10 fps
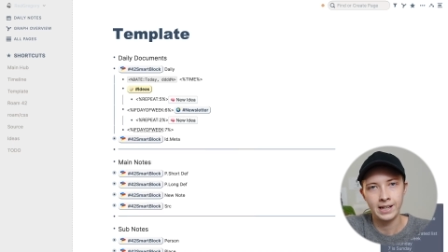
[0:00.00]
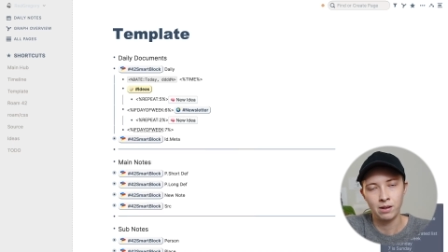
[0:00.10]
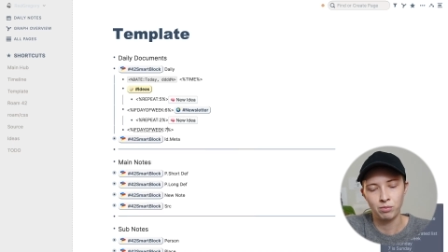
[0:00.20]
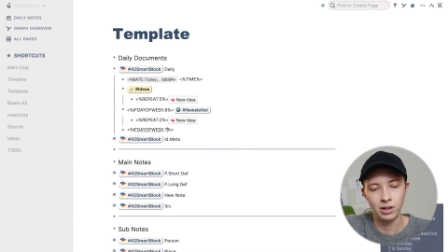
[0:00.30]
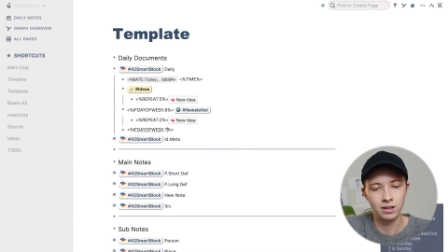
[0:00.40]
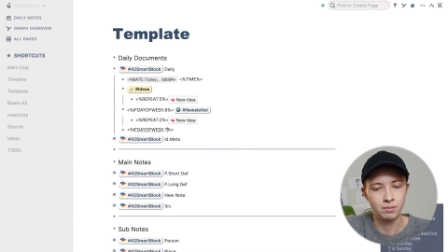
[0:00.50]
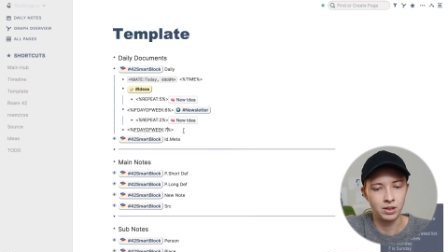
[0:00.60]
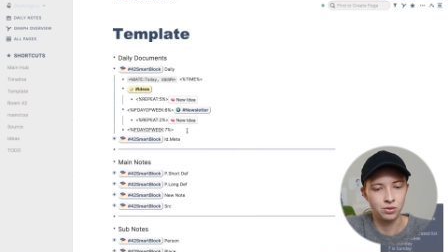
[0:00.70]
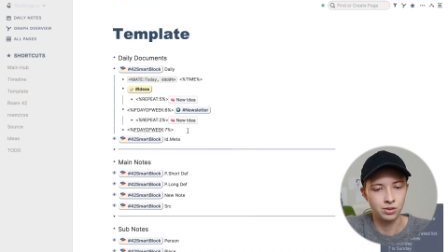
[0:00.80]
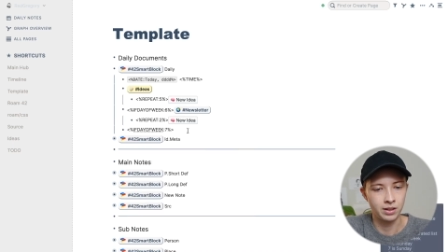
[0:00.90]
day I'm writing
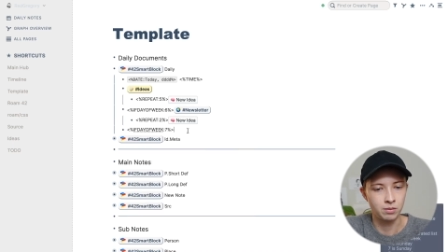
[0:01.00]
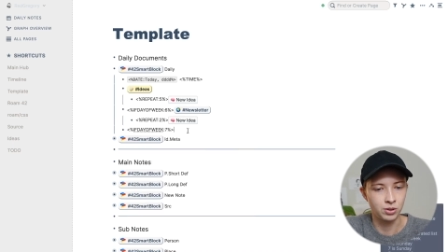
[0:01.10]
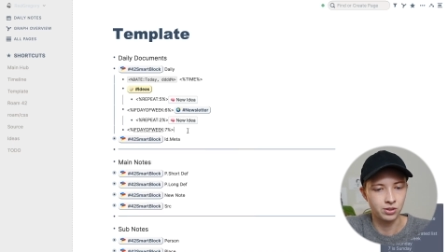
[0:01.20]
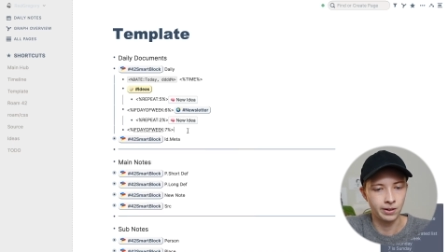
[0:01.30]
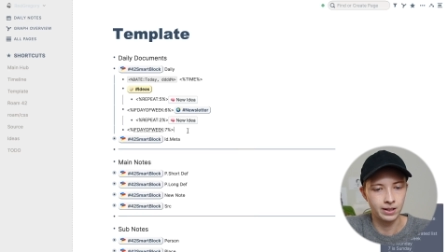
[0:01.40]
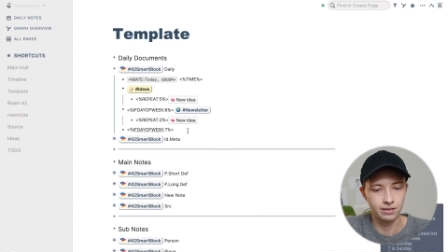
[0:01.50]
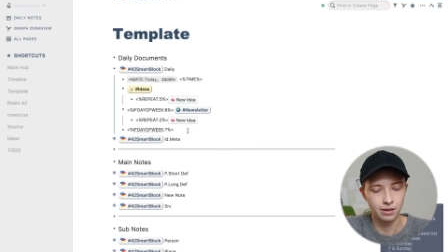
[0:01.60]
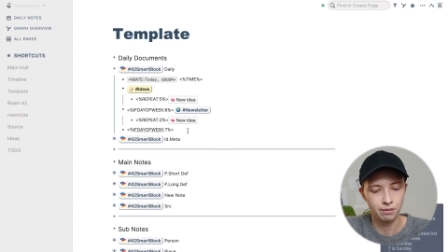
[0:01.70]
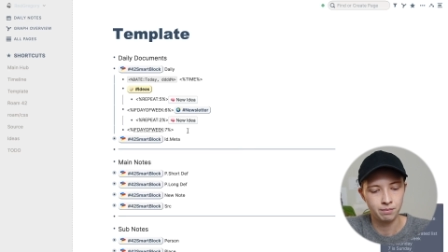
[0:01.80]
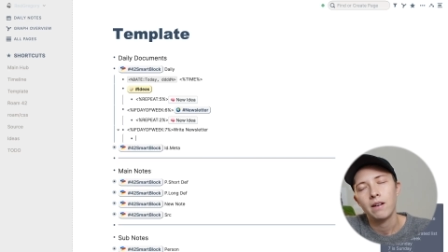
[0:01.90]
my newsletter most
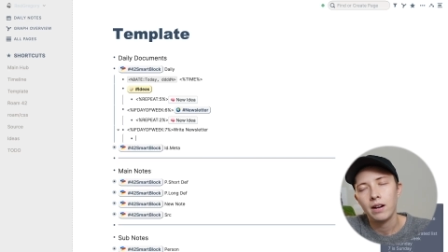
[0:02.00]
likely.